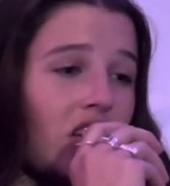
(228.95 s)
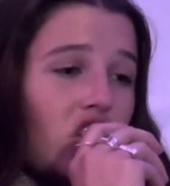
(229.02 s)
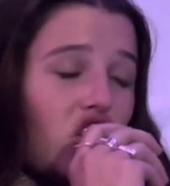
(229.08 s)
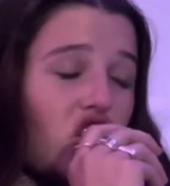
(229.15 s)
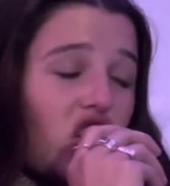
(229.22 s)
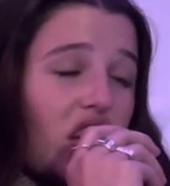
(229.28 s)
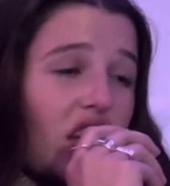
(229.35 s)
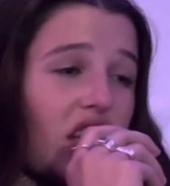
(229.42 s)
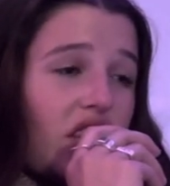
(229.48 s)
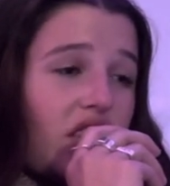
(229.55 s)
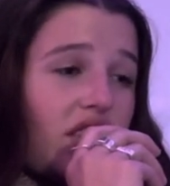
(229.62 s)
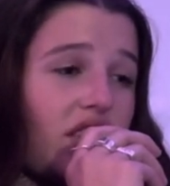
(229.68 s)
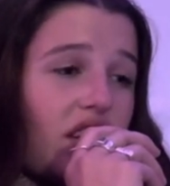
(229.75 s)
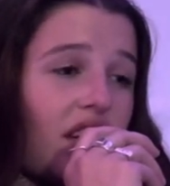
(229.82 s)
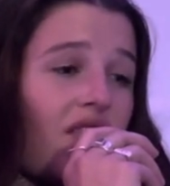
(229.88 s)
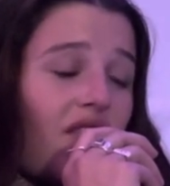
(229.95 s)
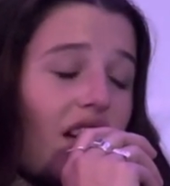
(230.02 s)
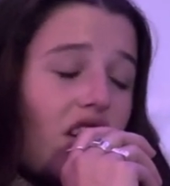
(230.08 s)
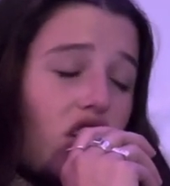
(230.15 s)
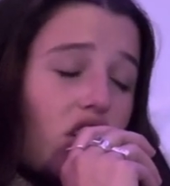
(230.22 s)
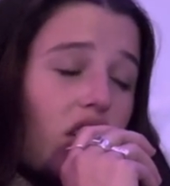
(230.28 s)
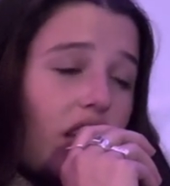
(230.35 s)
she is
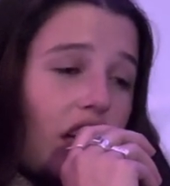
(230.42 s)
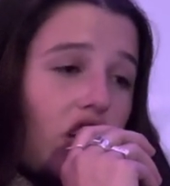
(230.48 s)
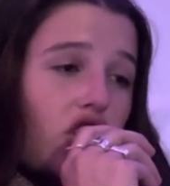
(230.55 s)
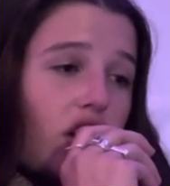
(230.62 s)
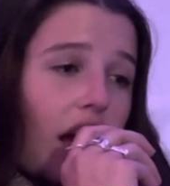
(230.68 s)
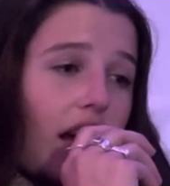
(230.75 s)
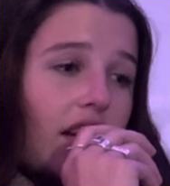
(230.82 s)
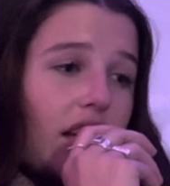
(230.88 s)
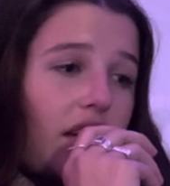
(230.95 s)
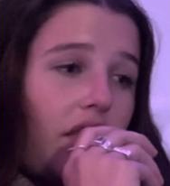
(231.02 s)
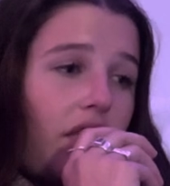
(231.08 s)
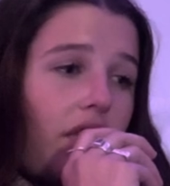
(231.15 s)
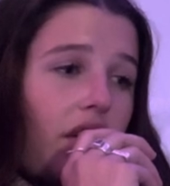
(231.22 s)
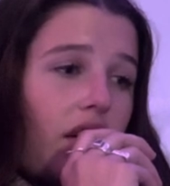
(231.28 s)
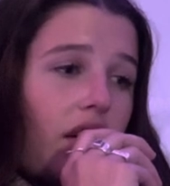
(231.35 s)
conventionally attractive,